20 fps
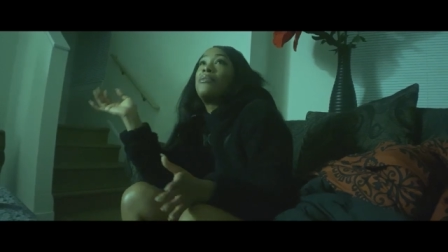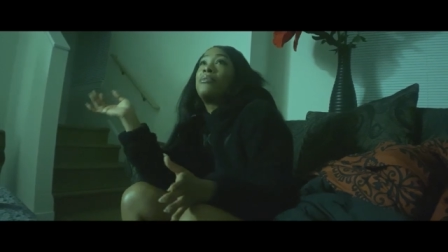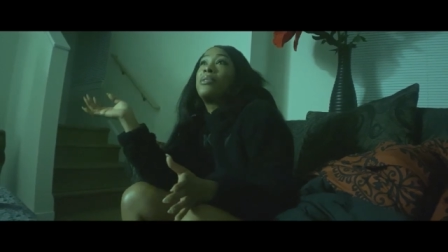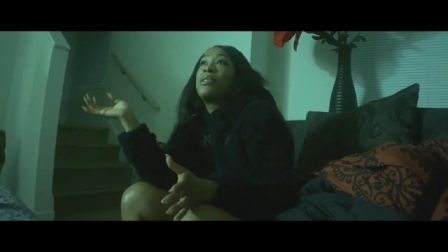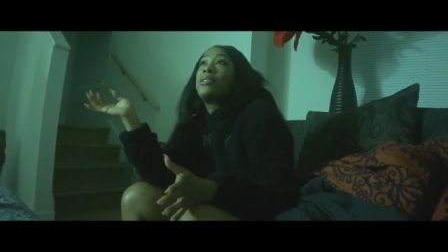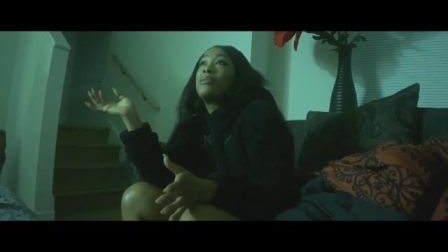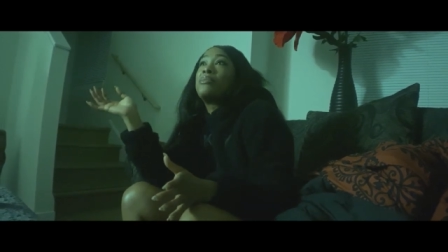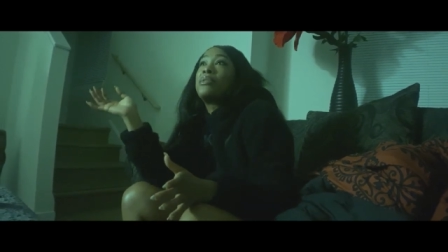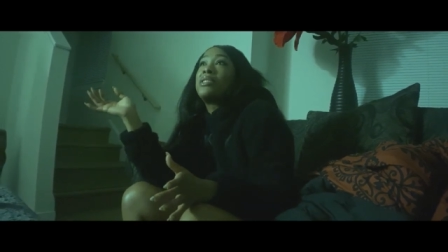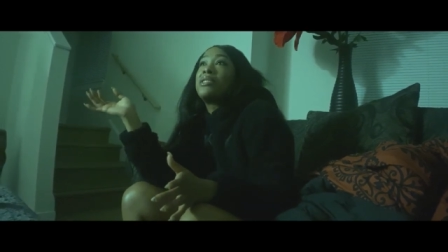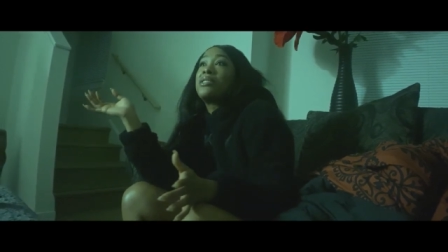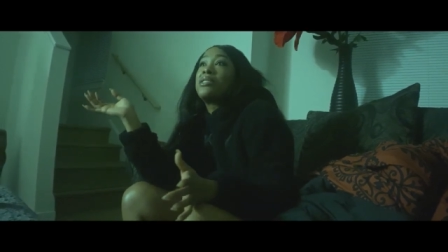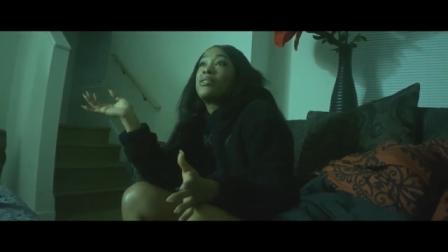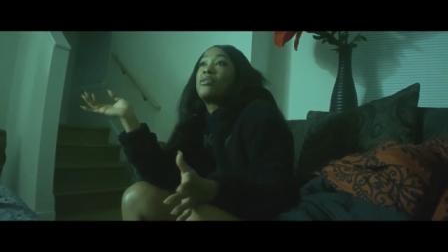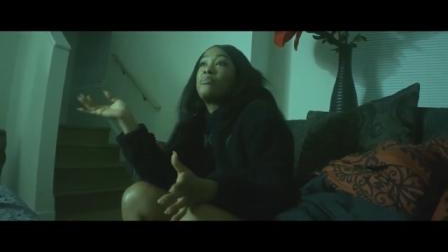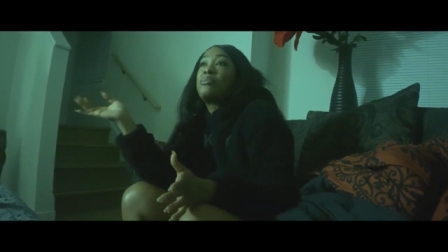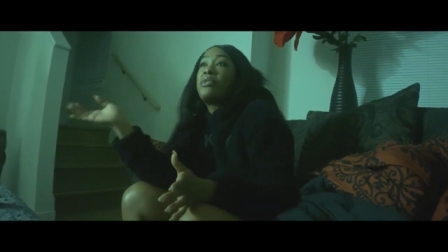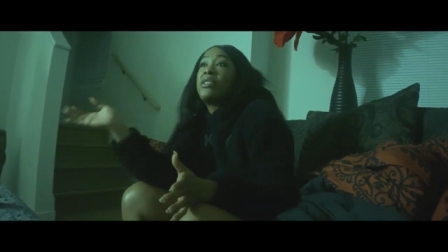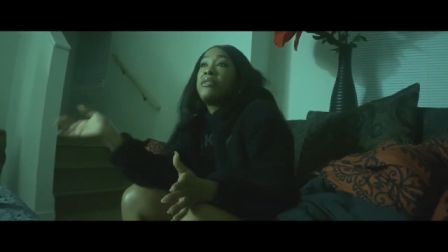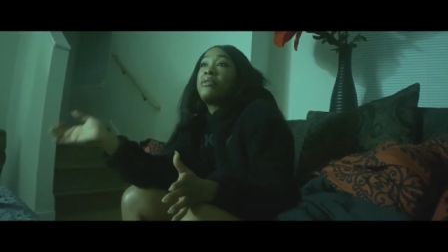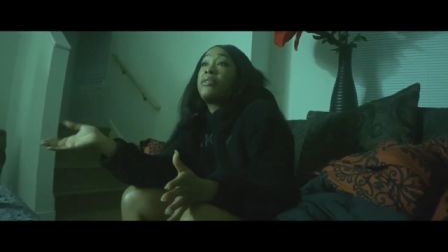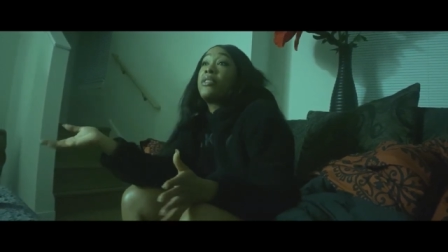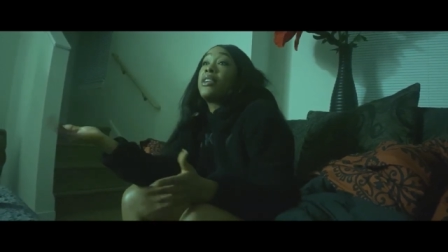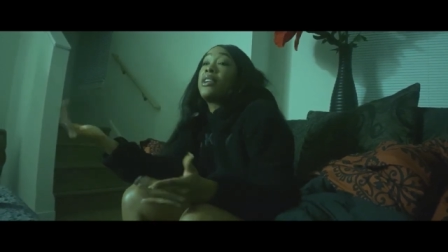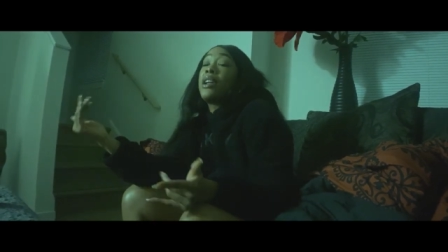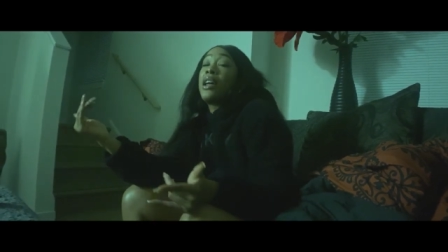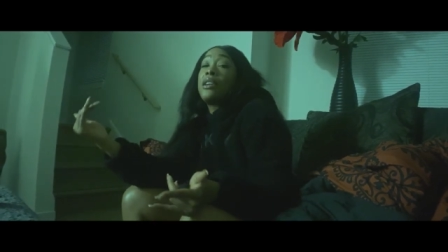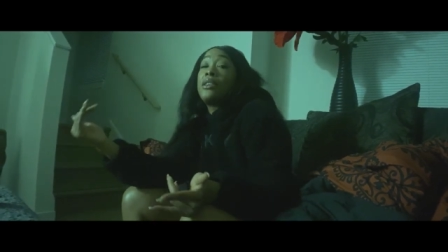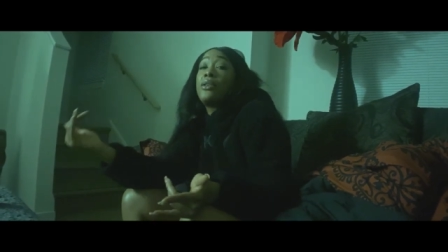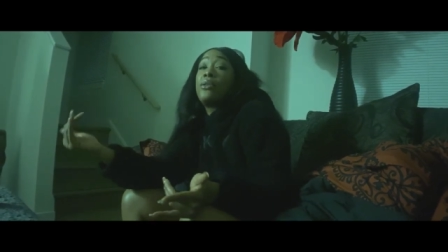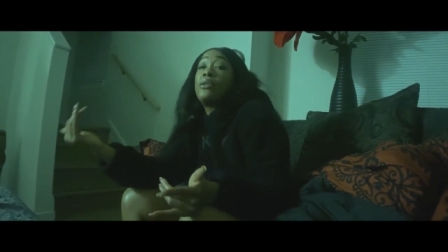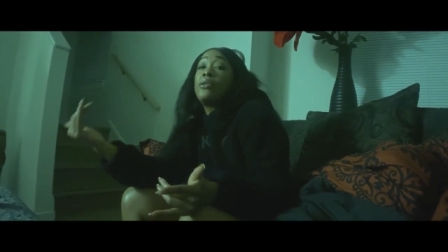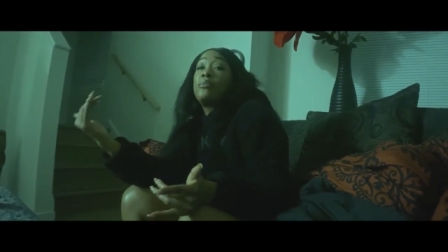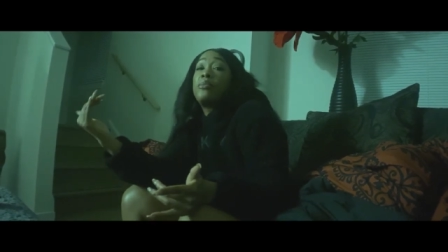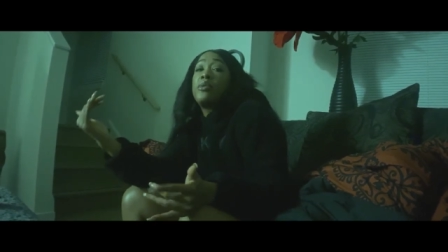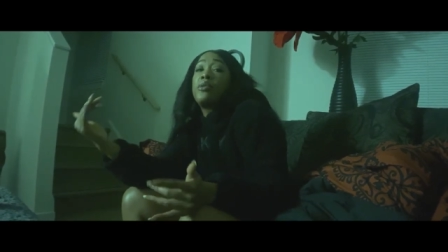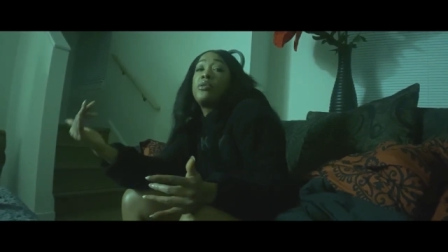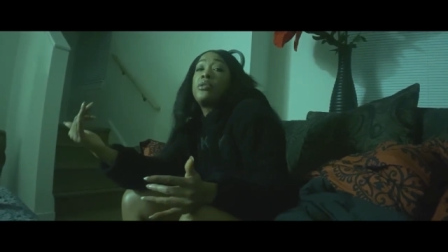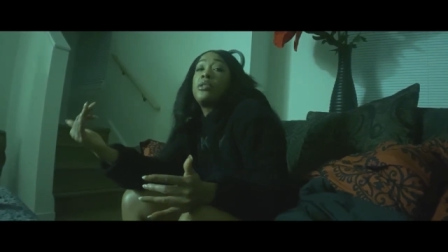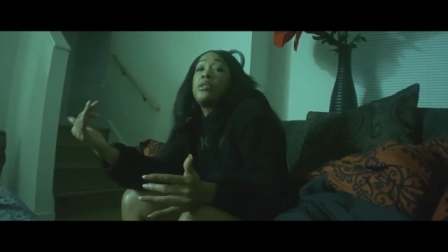with him. This is her boyfriend. And I know her
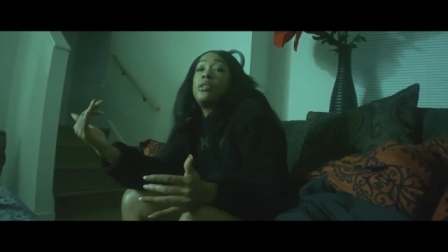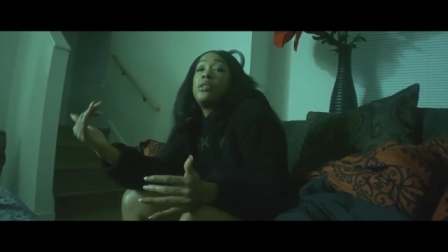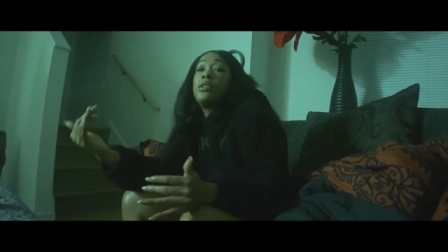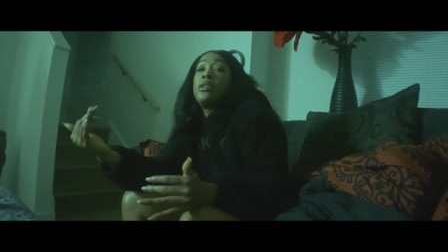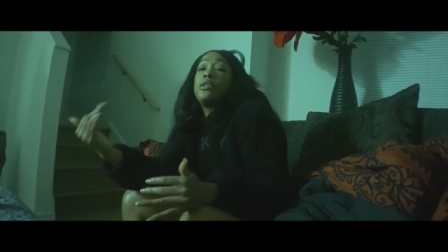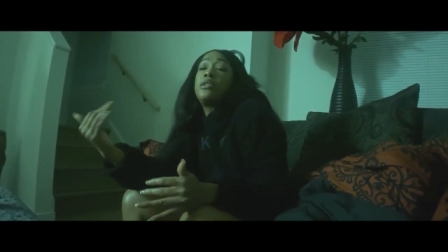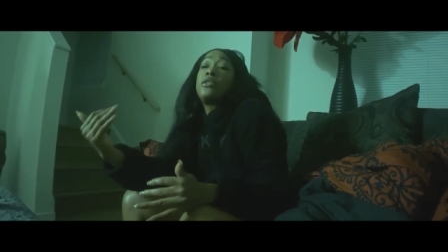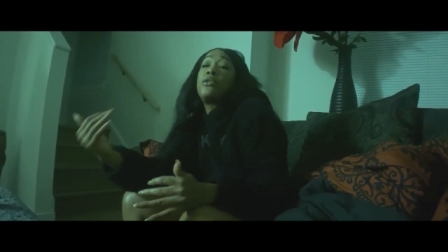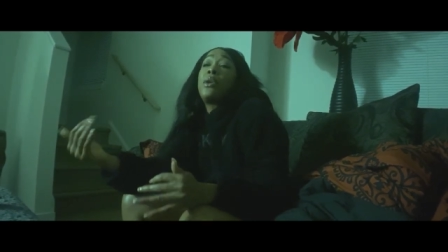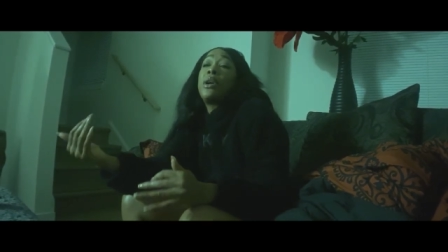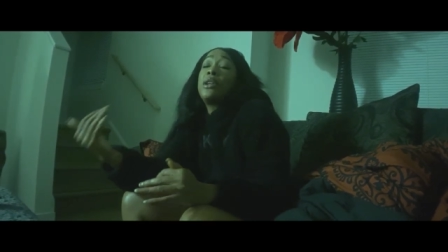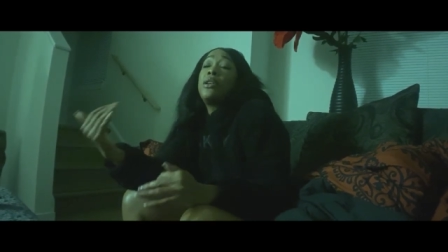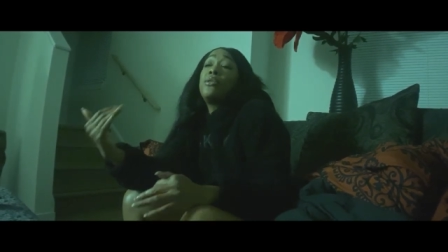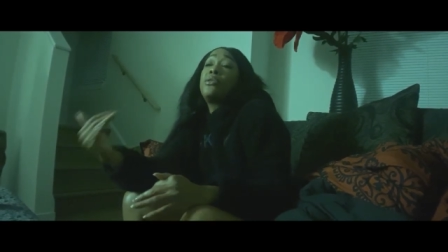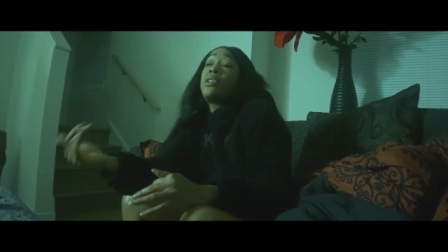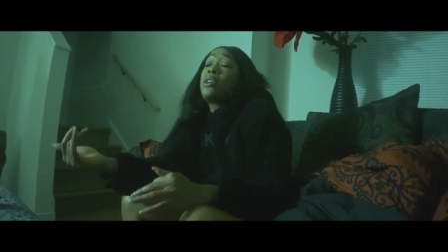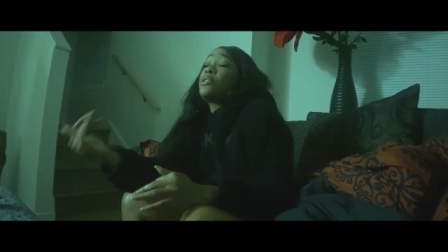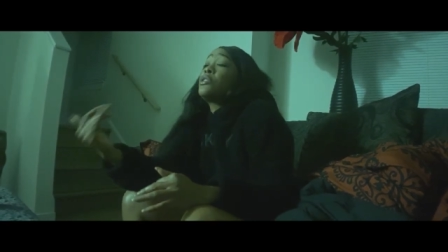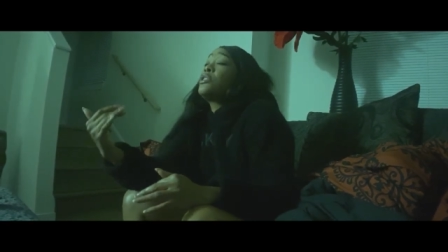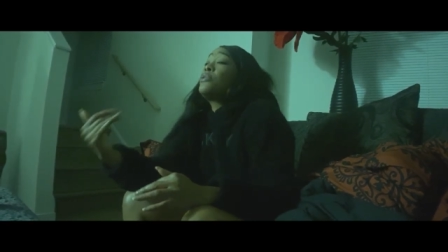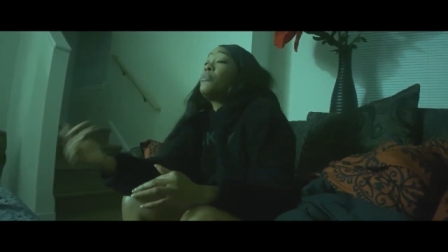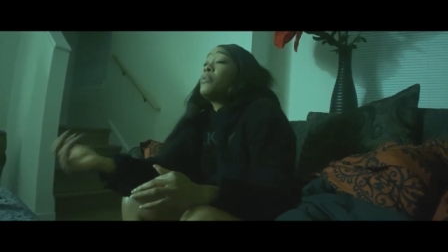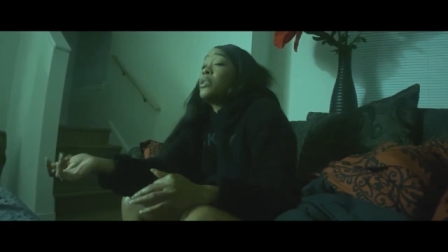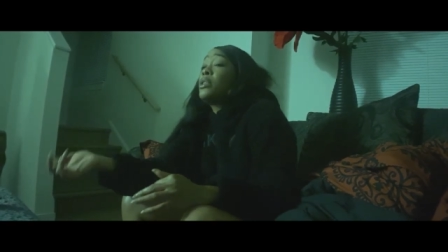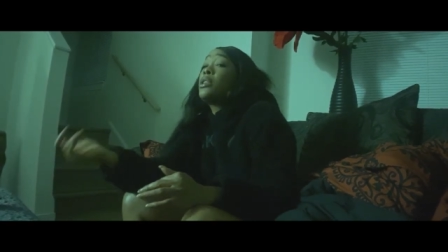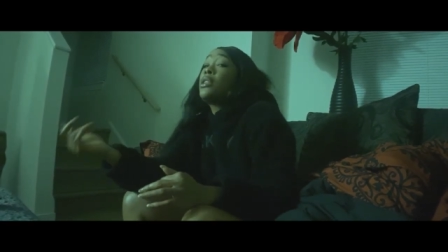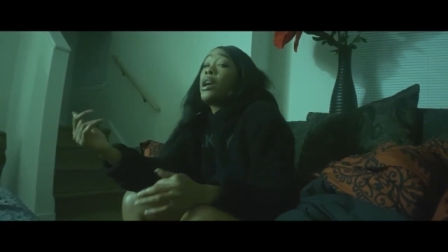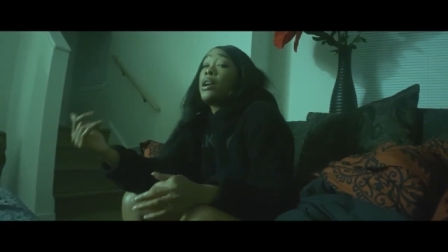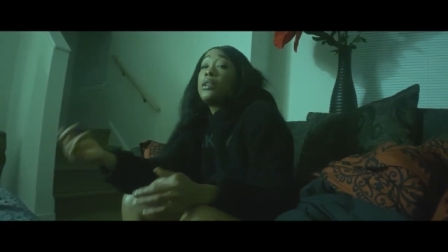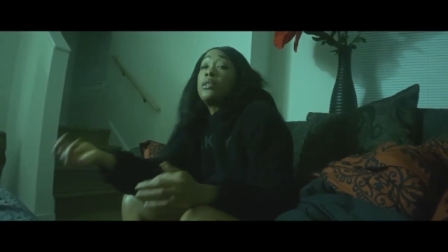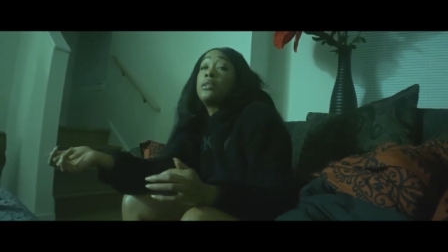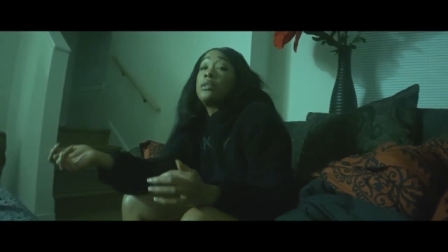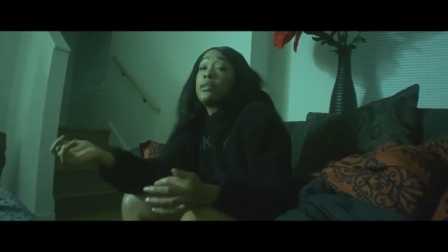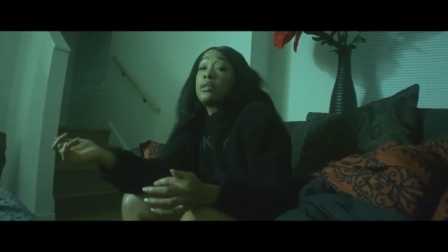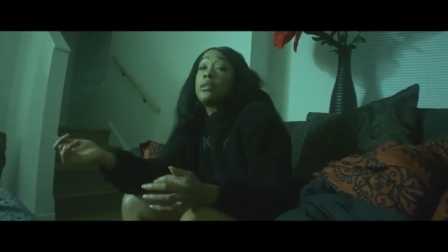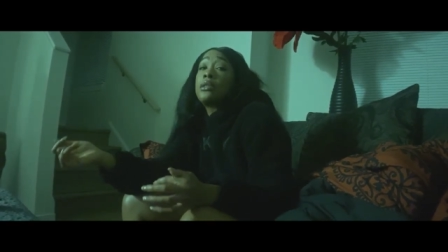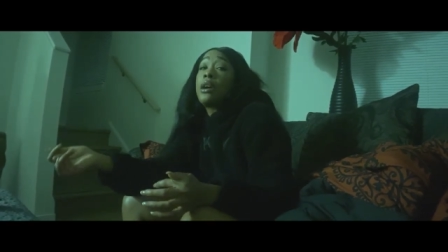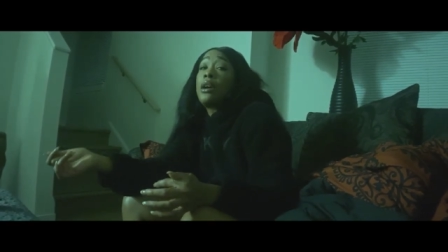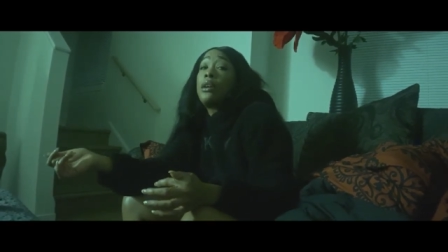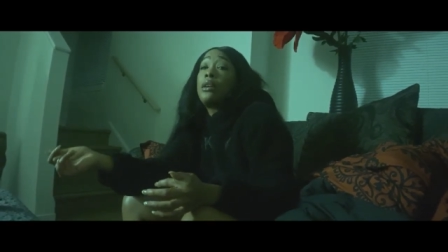personally, so I know that she really likes this
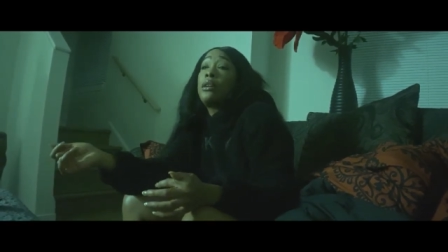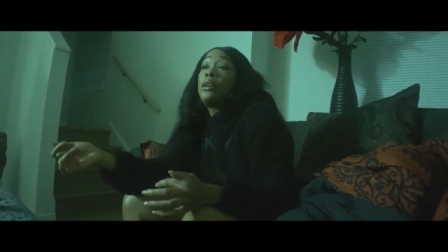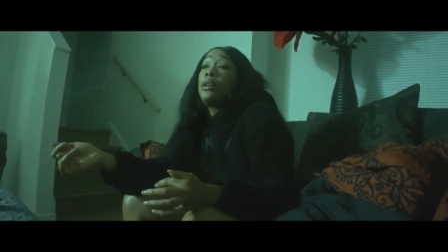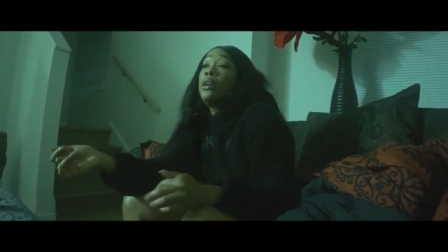guy.